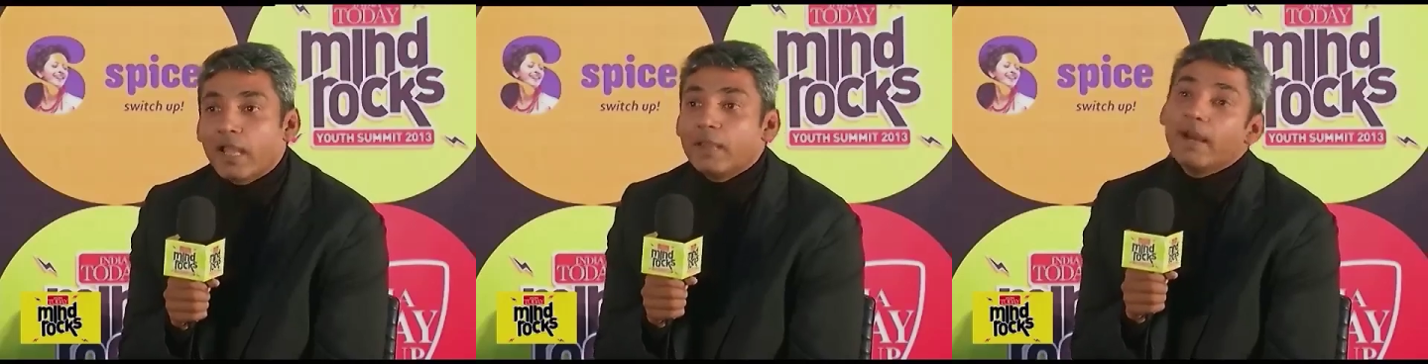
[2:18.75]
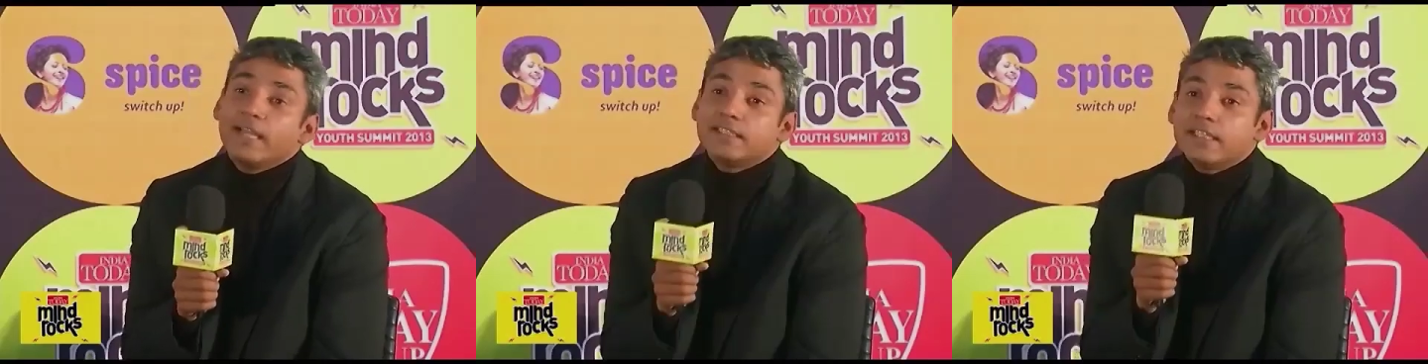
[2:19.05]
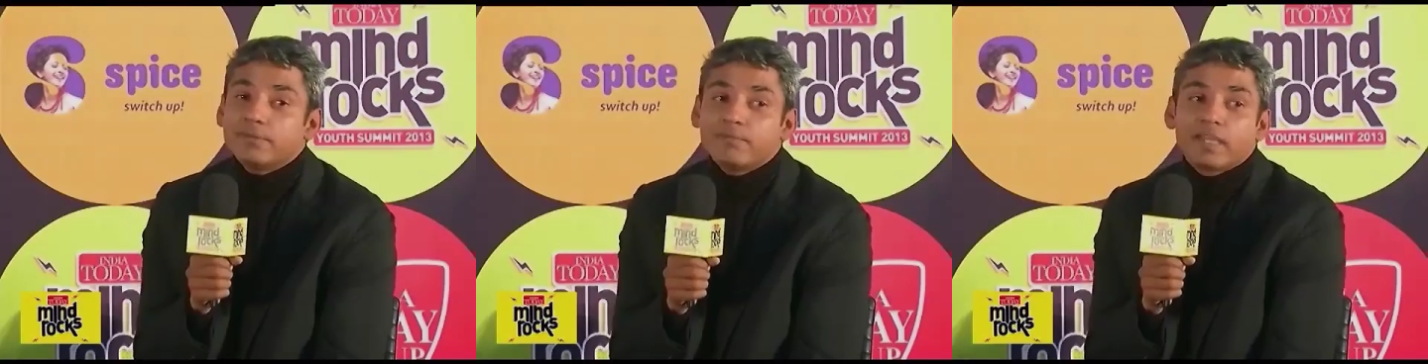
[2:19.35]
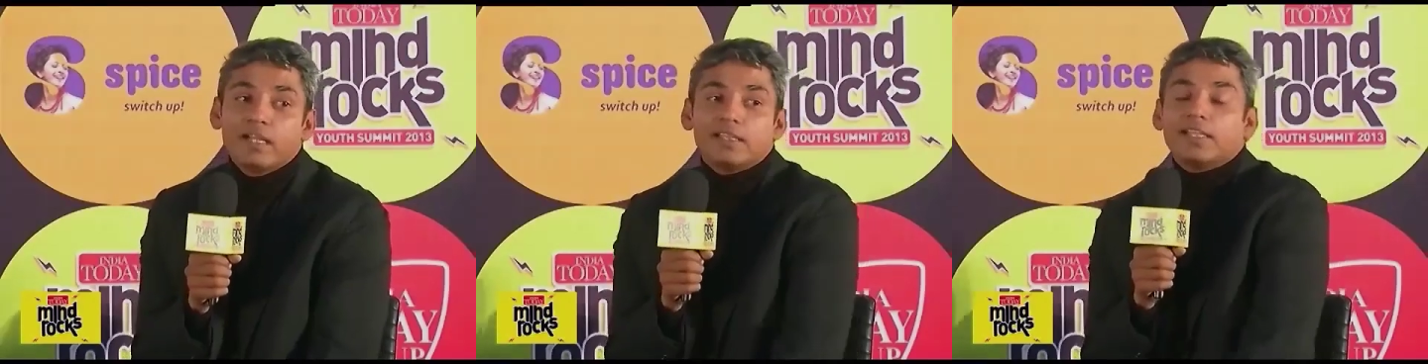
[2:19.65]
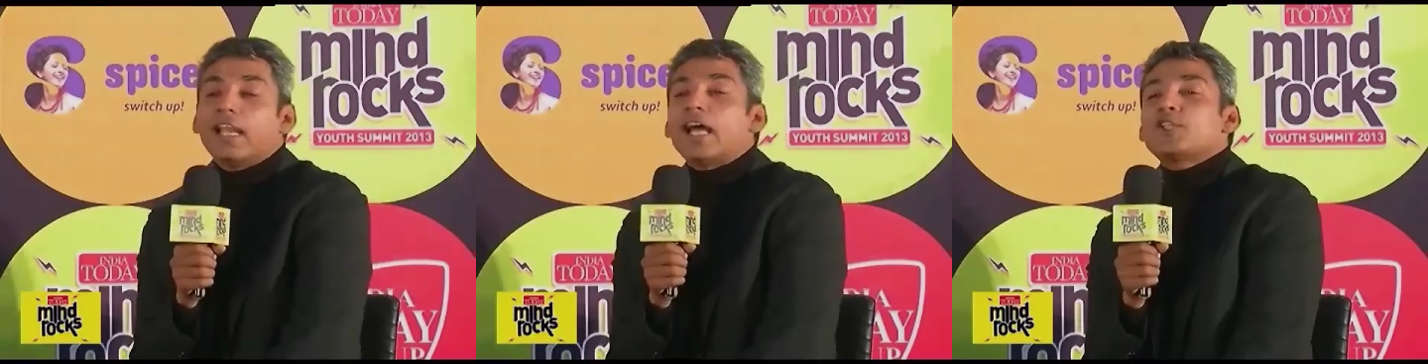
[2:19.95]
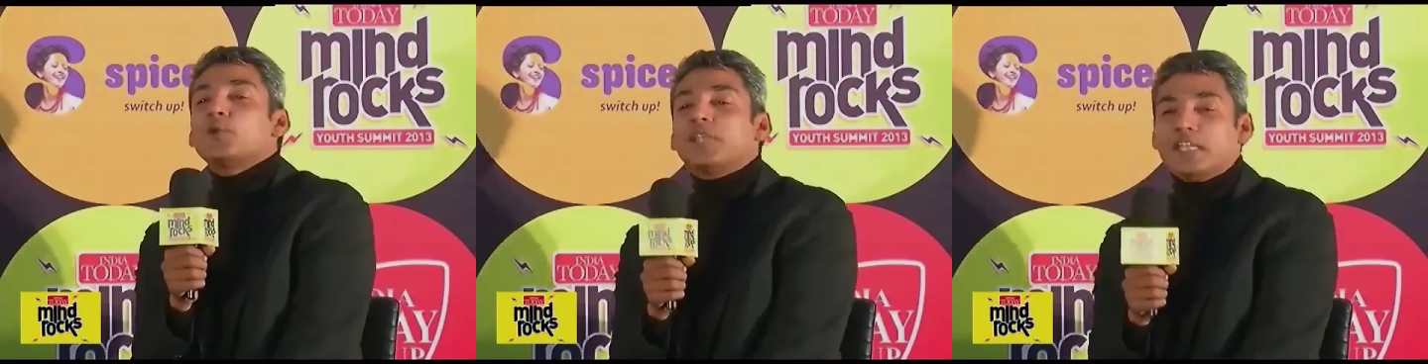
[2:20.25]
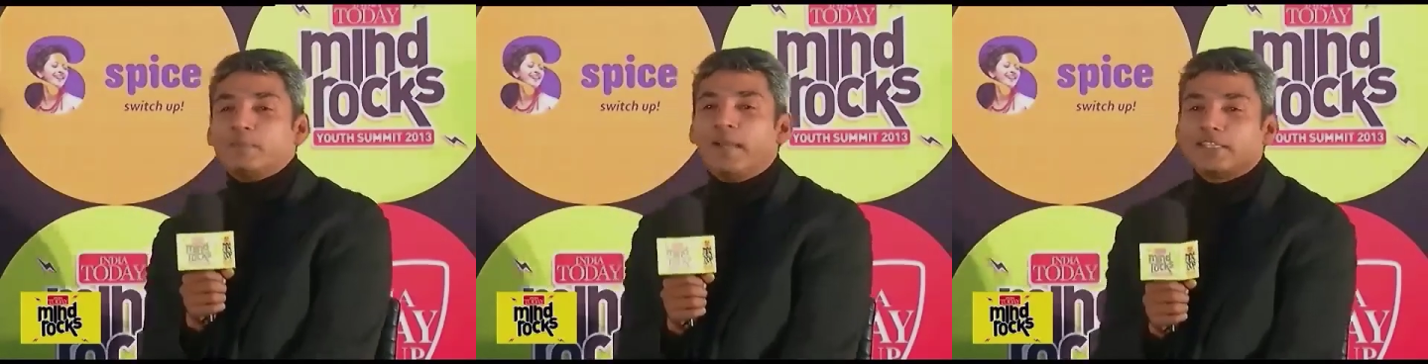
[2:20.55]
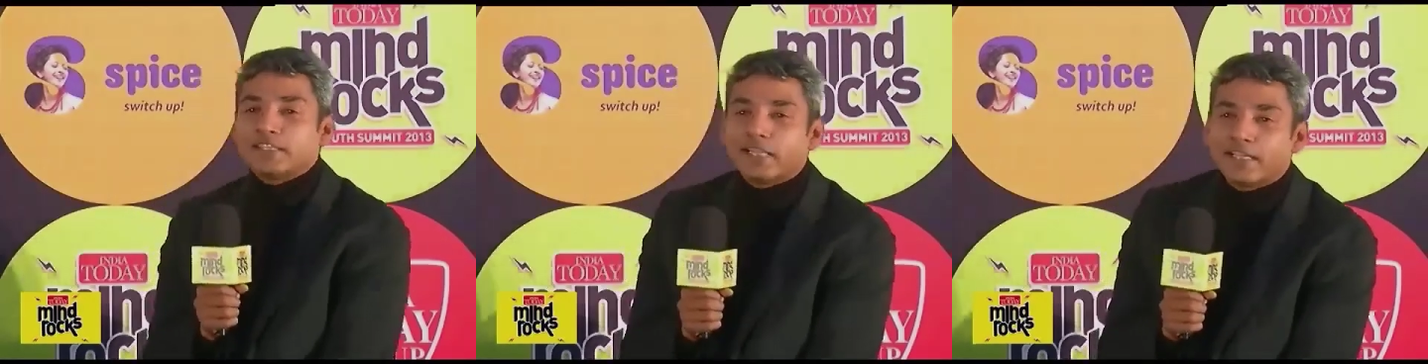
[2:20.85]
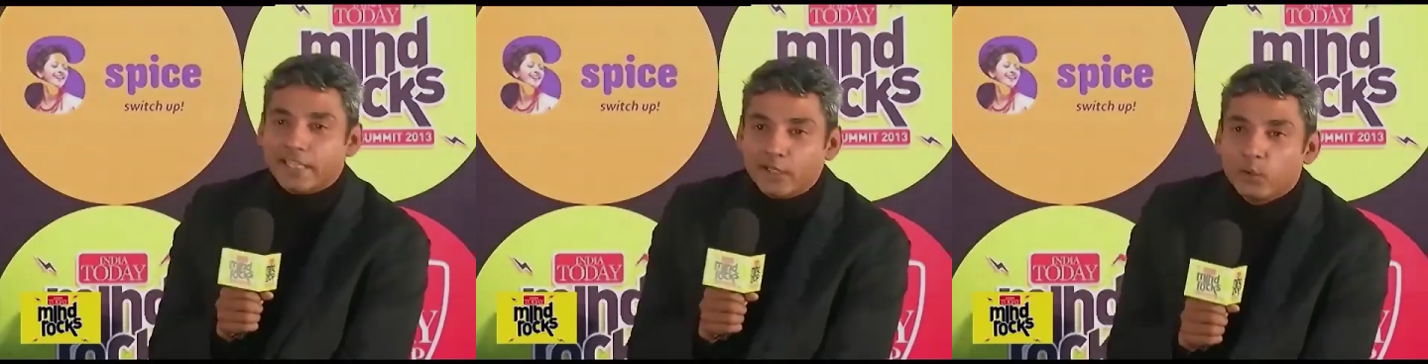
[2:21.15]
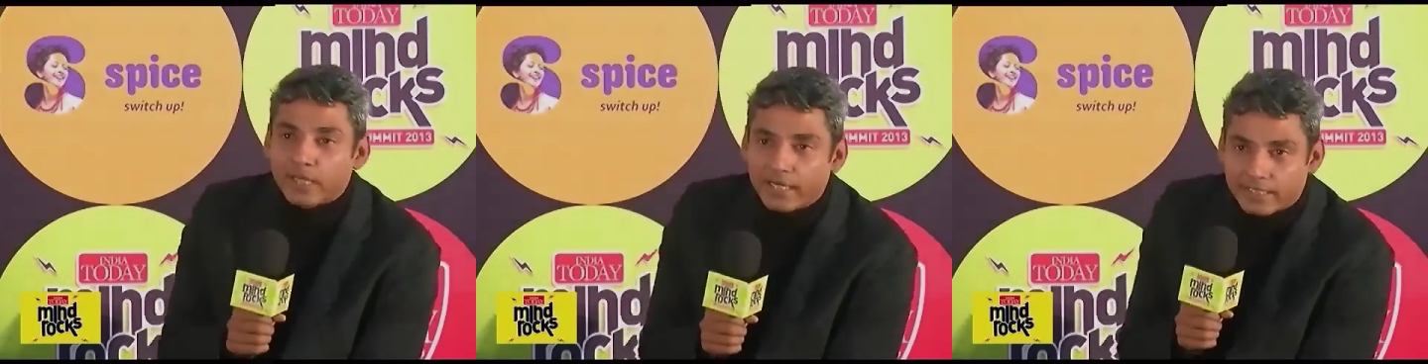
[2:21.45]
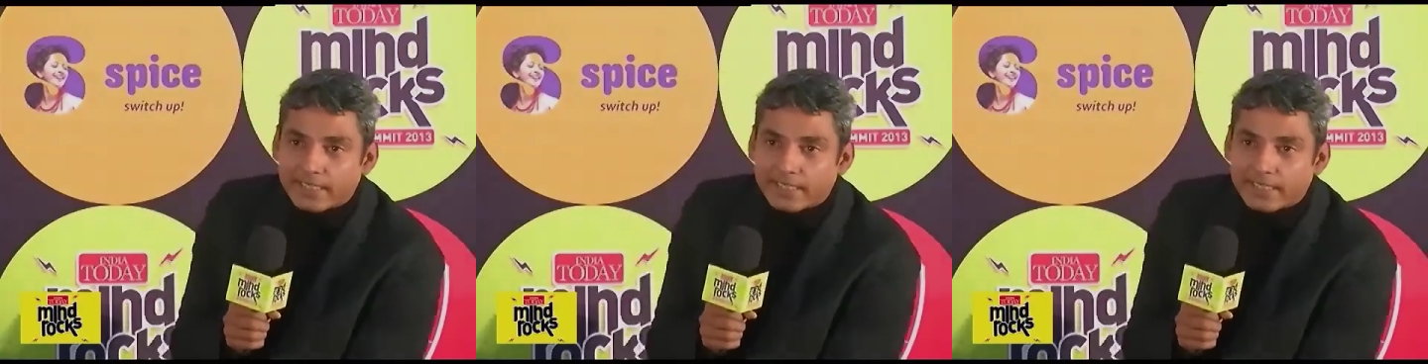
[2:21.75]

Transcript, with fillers: Imagine the last two test matches that Tendulkar had